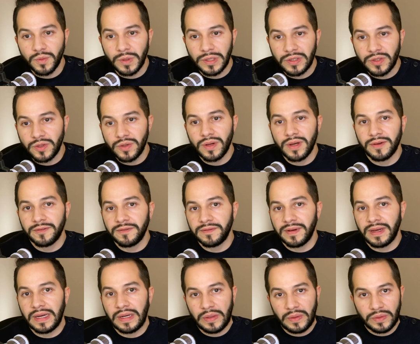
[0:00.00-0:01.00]
what you have
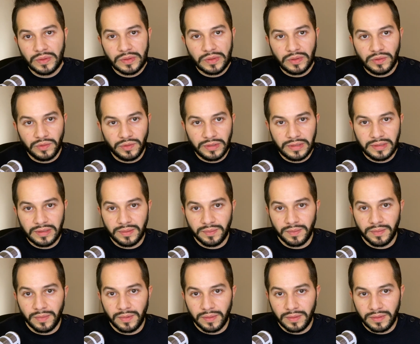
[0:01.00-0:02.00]
found during
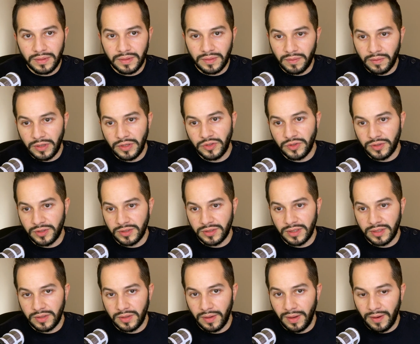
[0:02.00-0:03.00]
the research
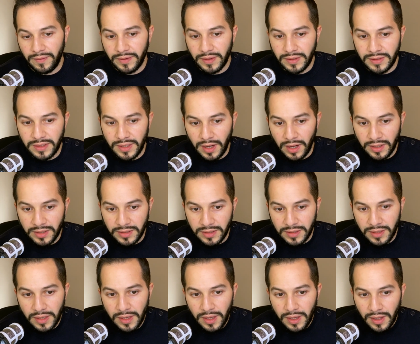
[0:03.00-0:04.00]
that you have
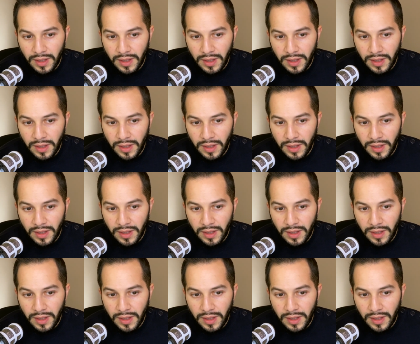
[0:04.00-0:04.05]
conducted